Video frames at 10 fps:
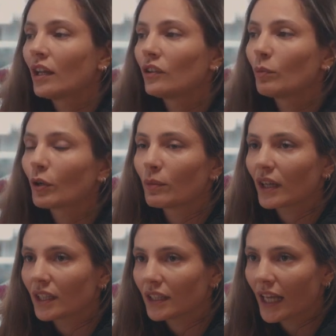the
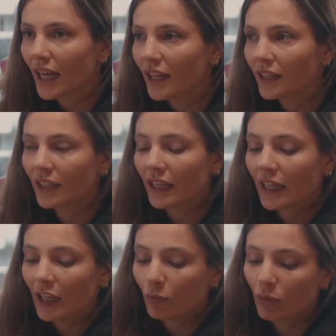premiere in Cannes.
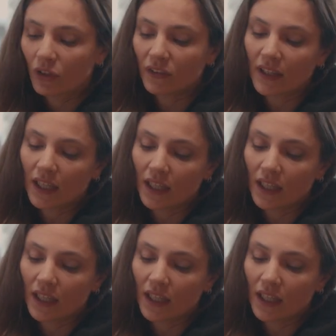But